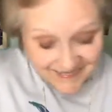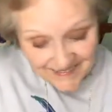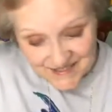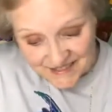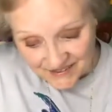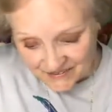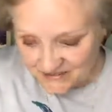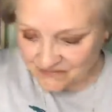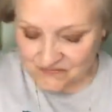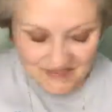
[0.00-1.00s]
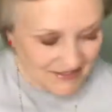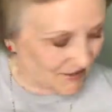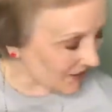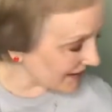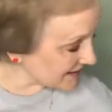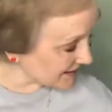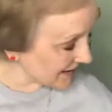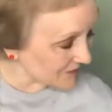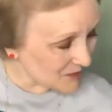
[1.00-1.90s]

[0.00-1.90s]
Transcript: it's here. So I do have